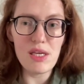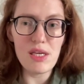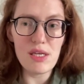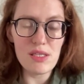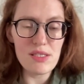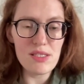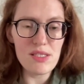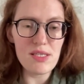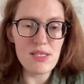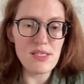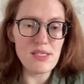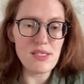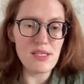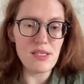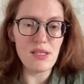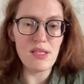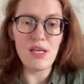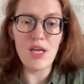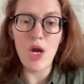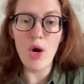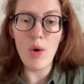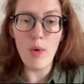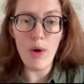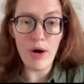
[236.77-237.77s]
consistently
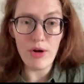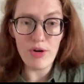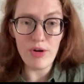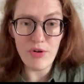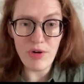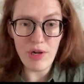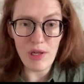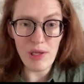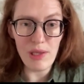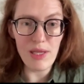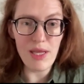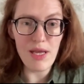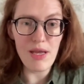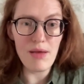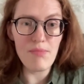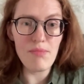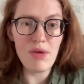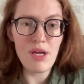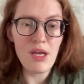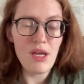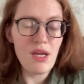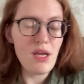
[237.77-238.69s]
go out on a limb